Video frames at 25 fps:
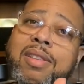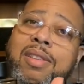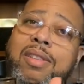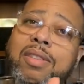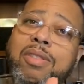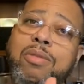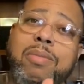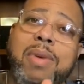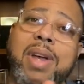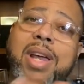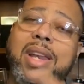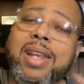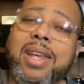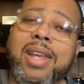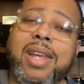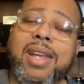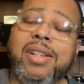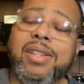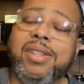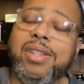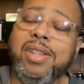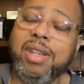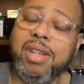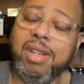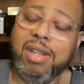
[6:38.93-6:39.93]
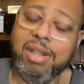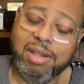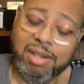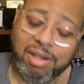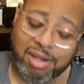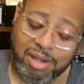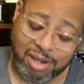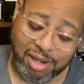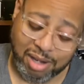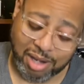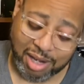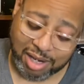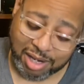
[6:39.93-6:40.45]
You barely can see it.
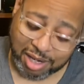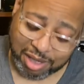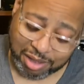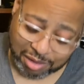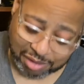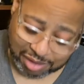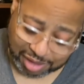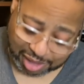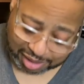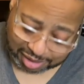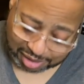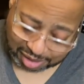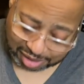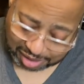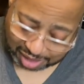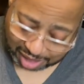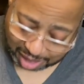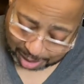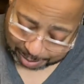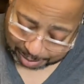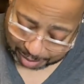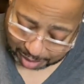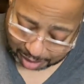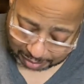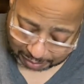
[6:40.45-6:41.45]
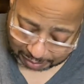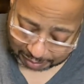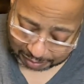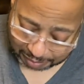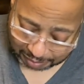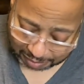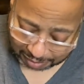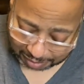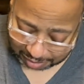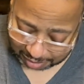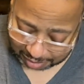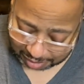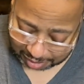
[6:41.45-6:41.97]
And then you take the top off
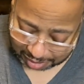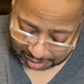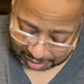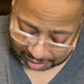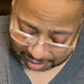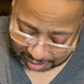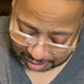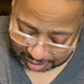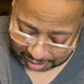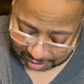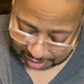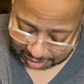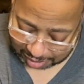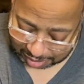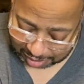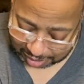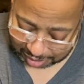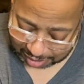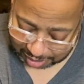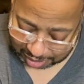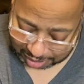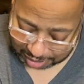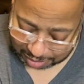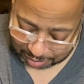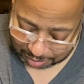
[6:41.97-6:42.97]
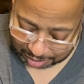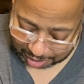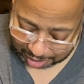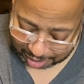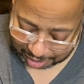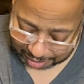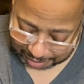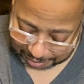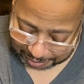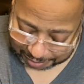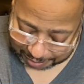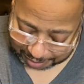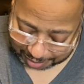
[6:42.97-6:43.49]
and you
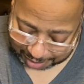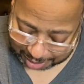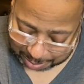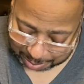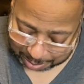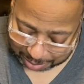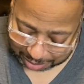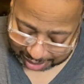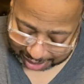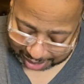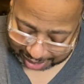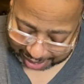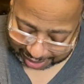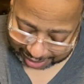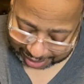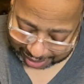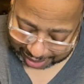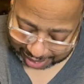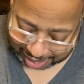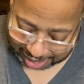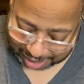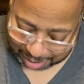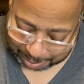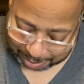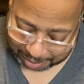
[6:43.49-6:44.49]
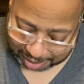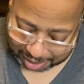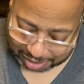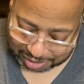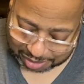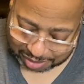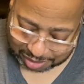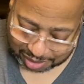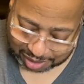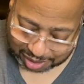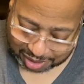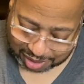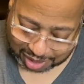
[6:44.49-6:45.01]
have a black
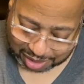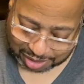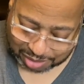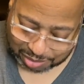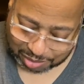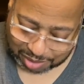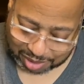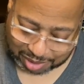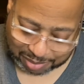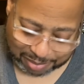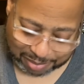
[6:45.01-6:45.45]
atomizer that you,